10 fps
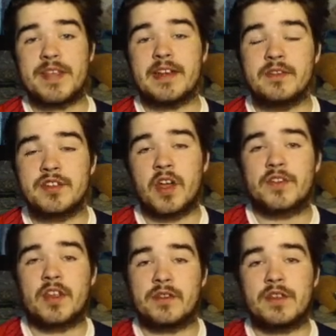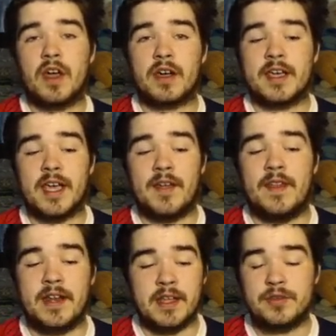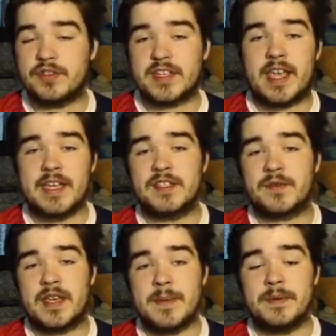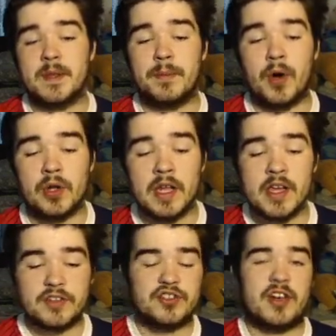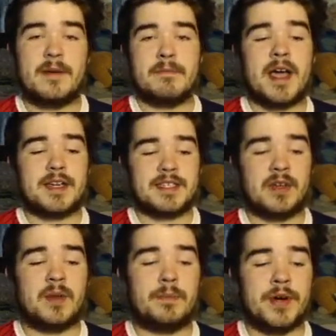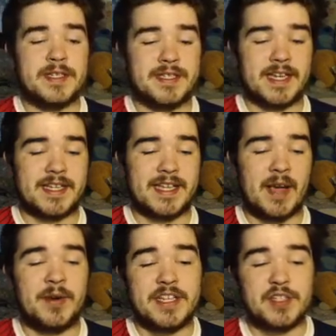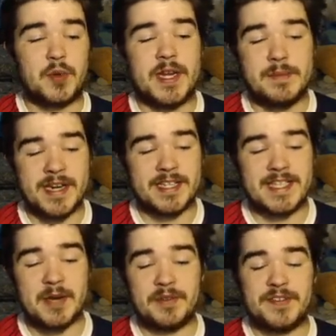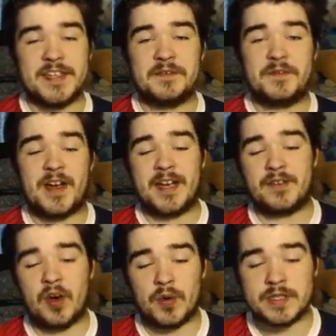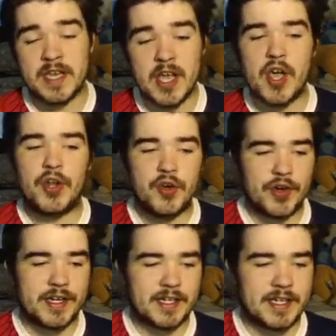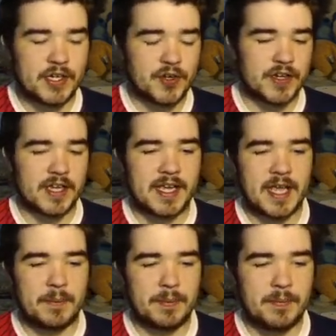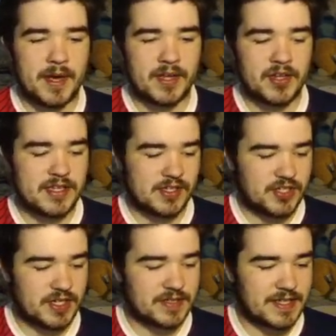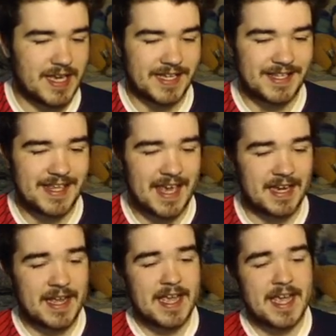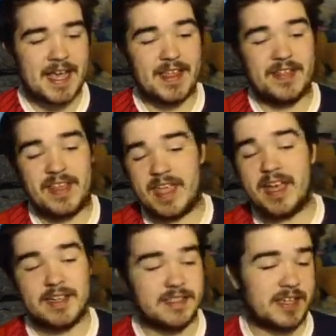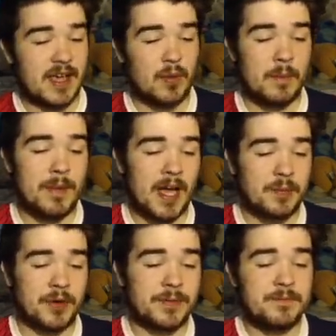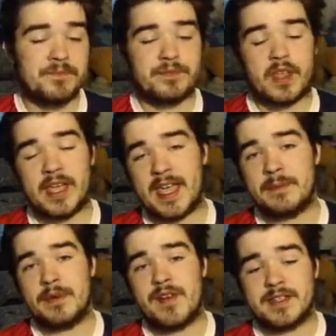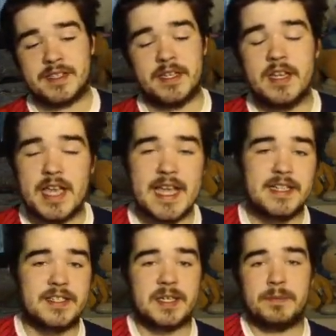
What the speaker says: 10 shots on target, and then it was just a case of keeping the ball to try and max out the points that I could get. Within 20 minutes here, we've seen 5 goals. Annoyingly, I couldn't keep my clean sheet again. The AI did get one back, but again, Morata into the